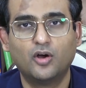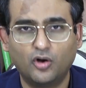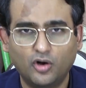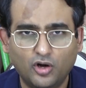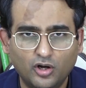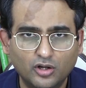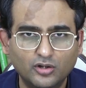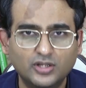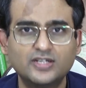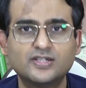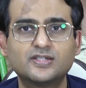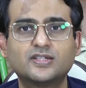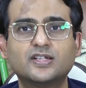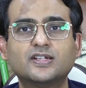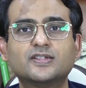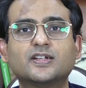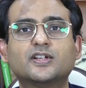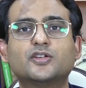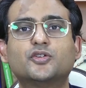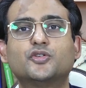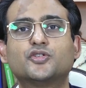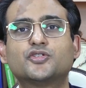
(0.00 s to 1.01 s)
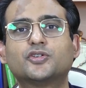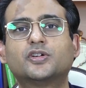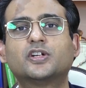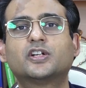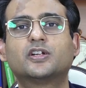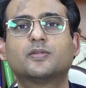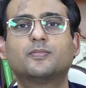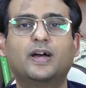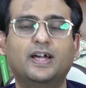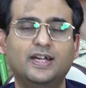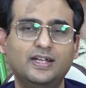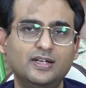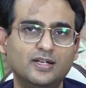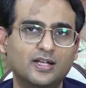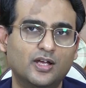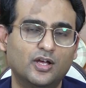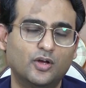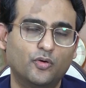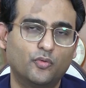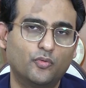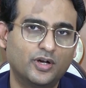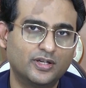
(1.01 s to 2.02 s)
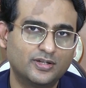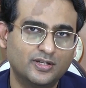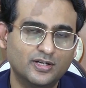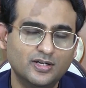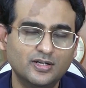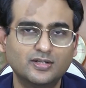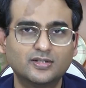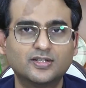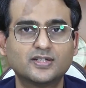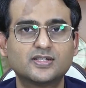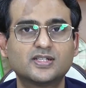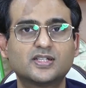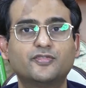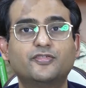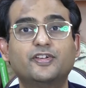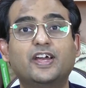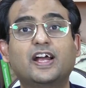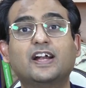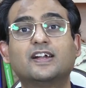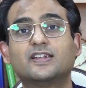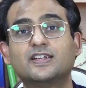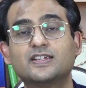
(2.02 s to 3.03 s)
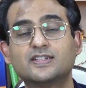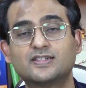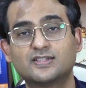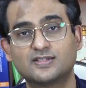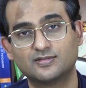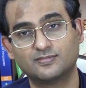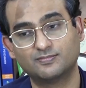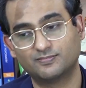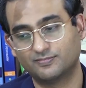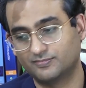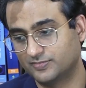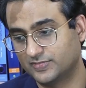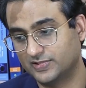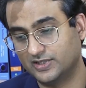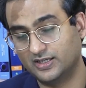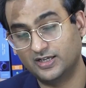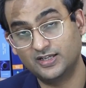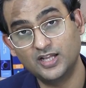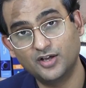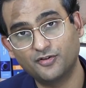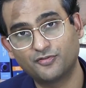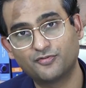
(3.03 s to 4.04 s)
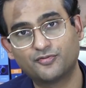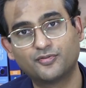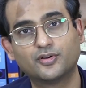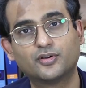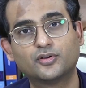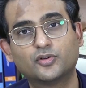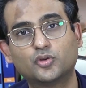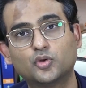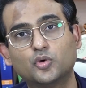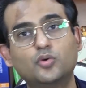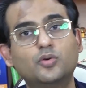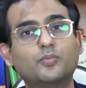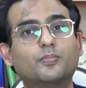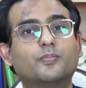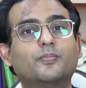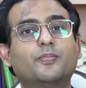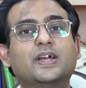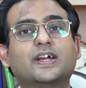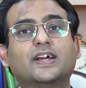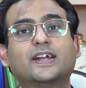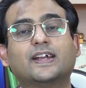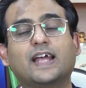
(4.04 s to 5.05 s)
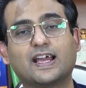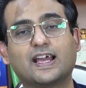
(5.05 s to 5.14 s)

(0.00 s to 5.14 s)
all these things are used to determine whether the severity is enough to make a